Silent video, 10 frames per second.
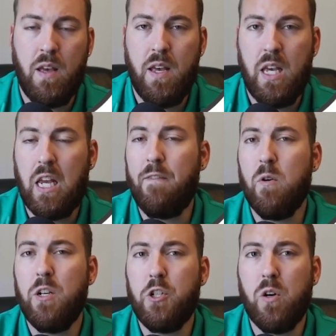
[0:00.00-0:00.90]
If you're
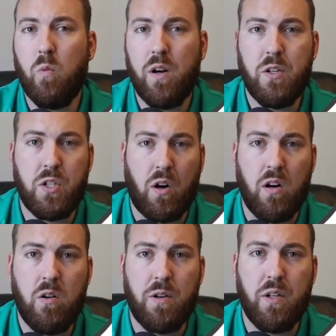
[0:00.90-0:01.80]
unsure where to
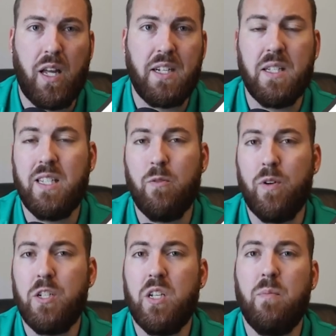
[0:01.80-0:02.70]
start or you'd like to see
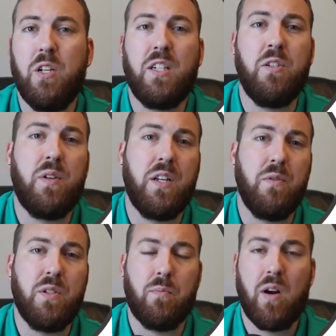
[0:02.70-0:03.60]
which subjects you could
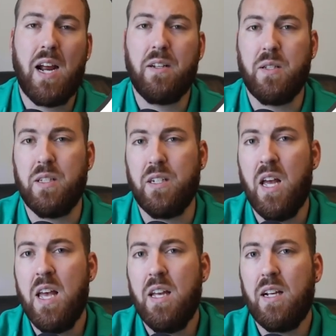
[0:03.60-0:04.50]
use some practice in,
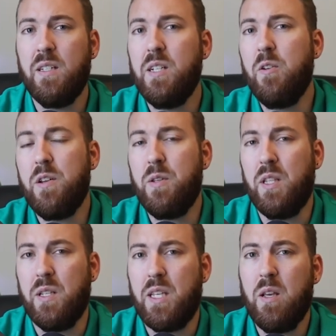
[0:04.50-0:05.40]
consider
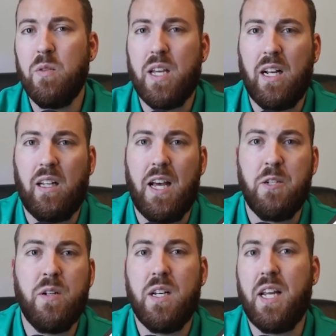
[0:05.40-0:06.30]
using the Skills
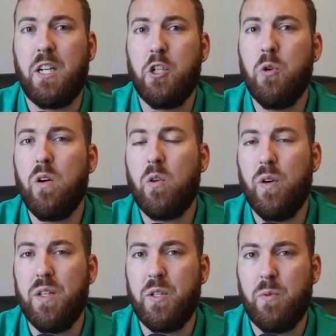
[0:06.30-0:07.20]
Analyzer to take a short
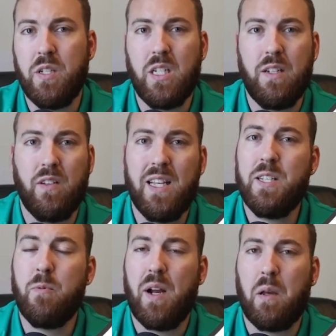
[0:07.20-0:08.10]
quiz and receive
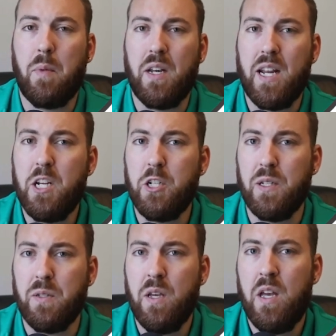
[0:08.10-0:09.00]
lesson
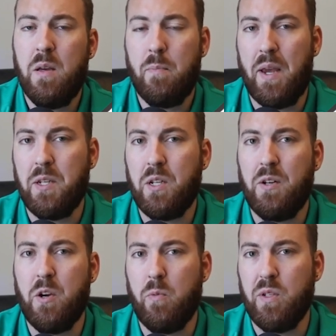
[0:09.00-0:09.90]
recommendations based
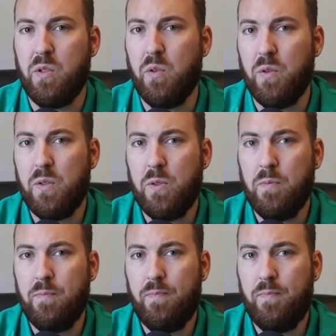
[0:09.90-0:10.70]
on your results.